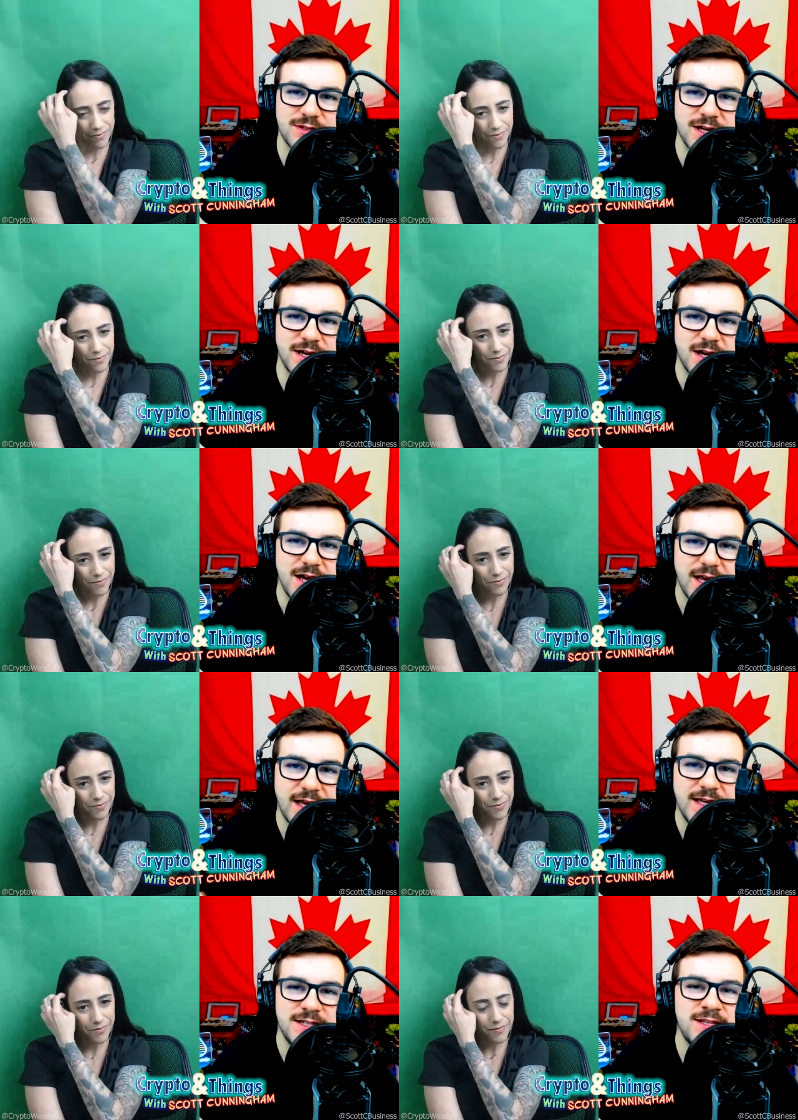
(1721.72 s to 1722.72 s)
Speaker 1: there. I was like,
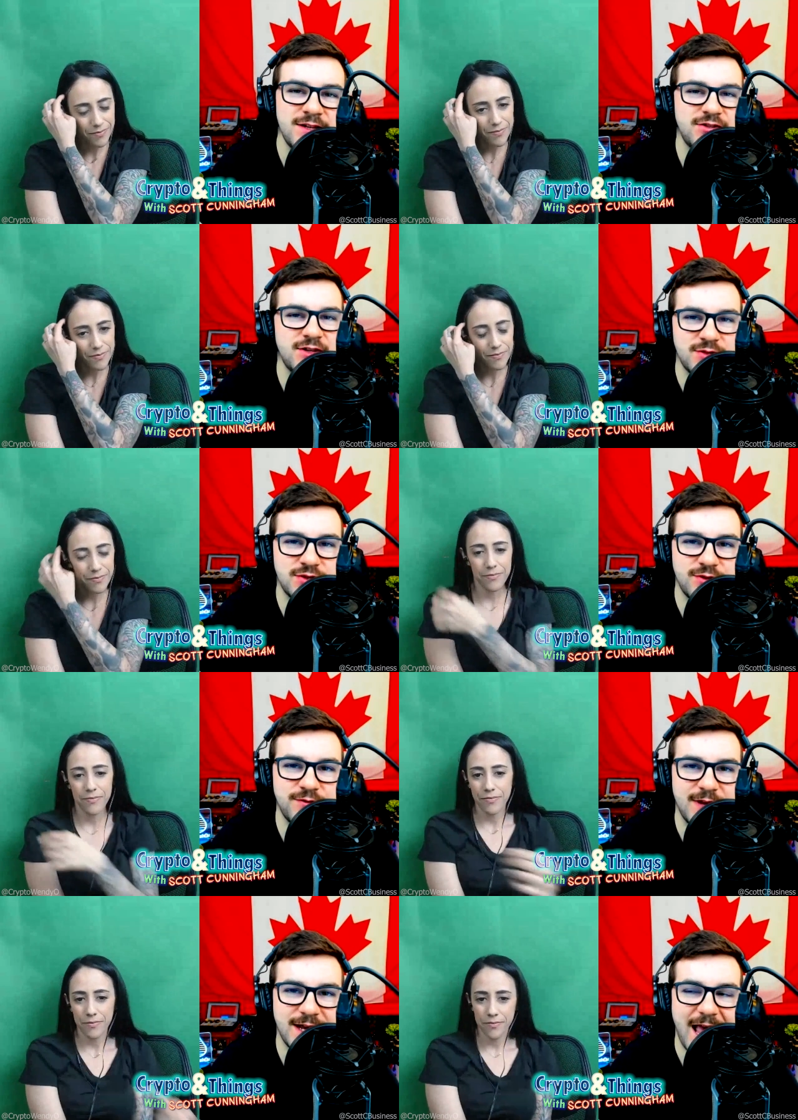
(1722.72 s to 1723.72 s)
is there some
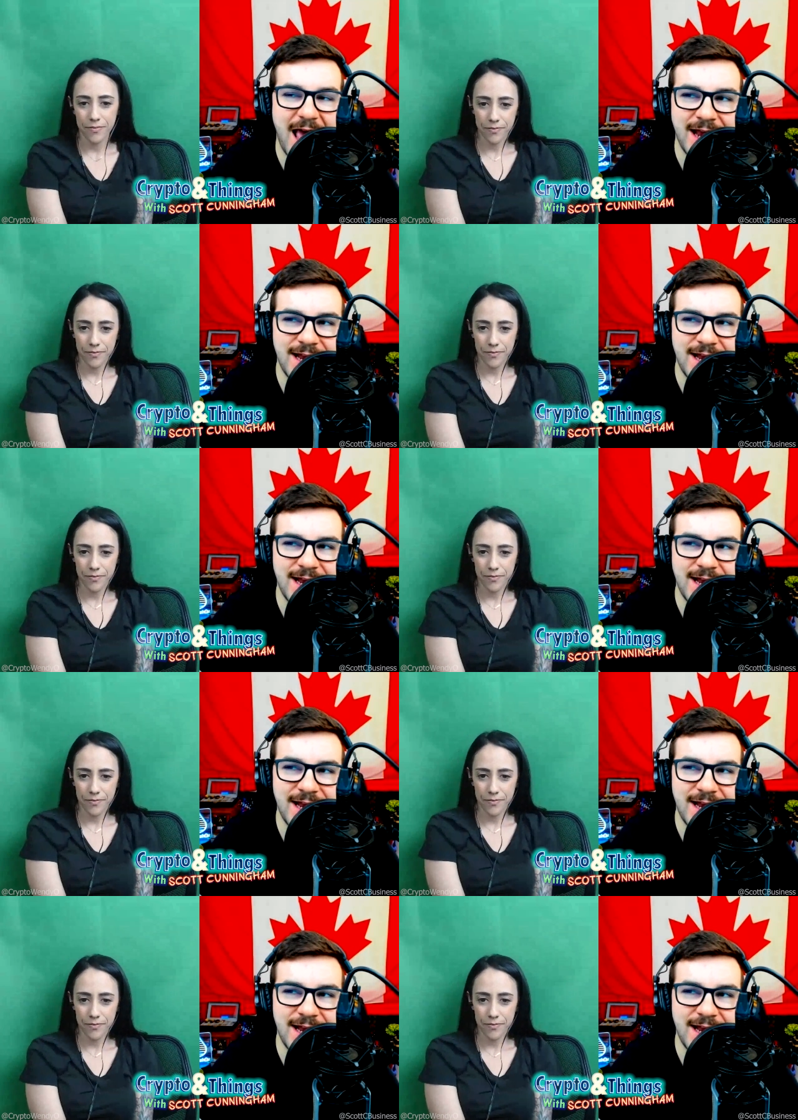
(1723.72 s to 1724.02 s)
sort of like